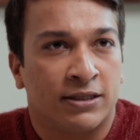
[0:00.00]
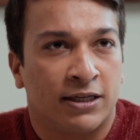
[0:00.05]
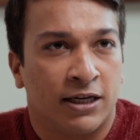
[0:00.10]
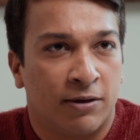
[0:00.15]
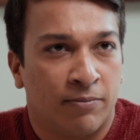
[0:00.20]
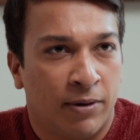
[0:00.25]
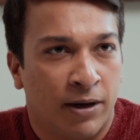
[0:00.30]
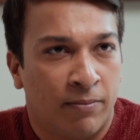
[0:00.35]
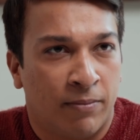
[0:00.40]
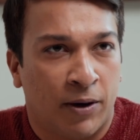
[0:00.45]

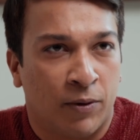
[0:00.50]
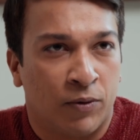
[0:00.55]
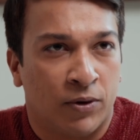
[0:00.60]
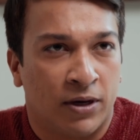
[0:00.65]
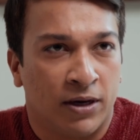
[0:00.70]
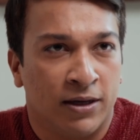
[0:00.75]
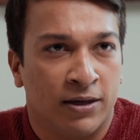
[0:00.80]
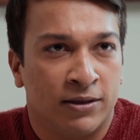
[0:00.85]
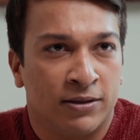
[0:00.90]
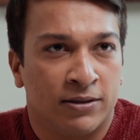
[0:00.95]
set by
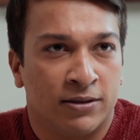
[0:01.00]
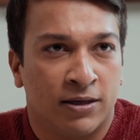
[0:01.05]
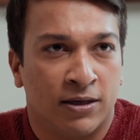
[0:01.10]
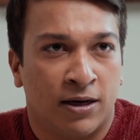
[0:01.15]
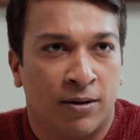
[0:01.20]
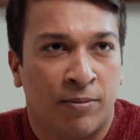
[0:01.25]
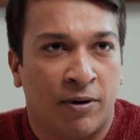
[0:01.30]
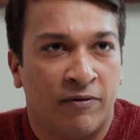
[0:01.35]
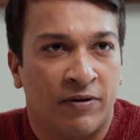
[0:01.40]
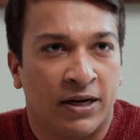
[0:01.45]
mountaineers.
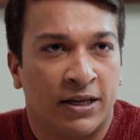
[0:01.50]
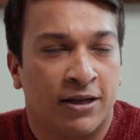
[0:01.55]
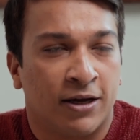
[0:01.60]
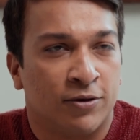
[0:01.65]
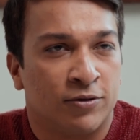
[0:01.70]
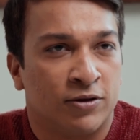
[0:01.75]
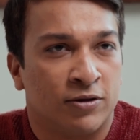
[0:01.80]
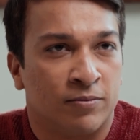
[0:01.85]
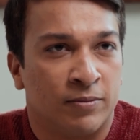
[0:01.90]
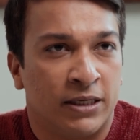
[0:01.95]
Above 8,000